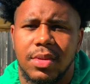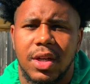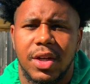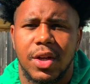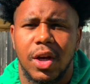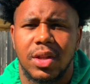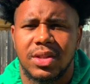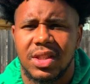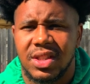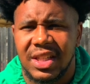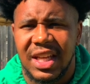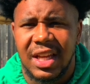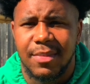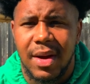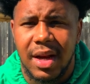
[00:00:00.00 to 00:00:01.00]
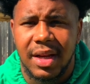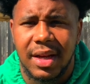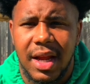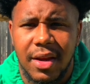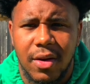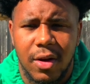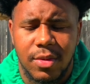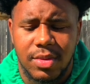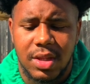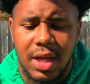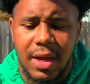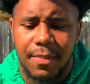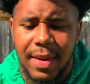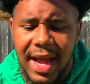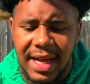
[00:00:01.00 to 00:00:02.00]
Condolences to anybody
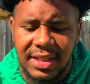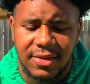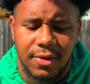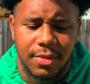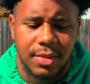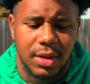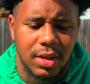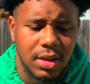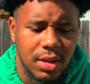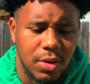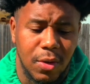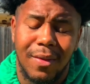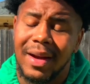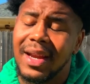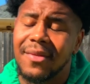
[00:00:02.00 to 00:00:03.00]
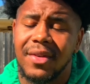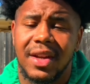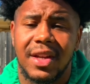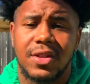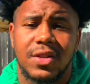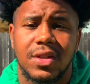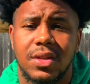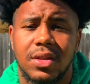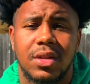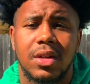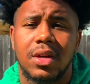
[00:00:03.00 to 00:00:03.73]
that passed from it or even injured.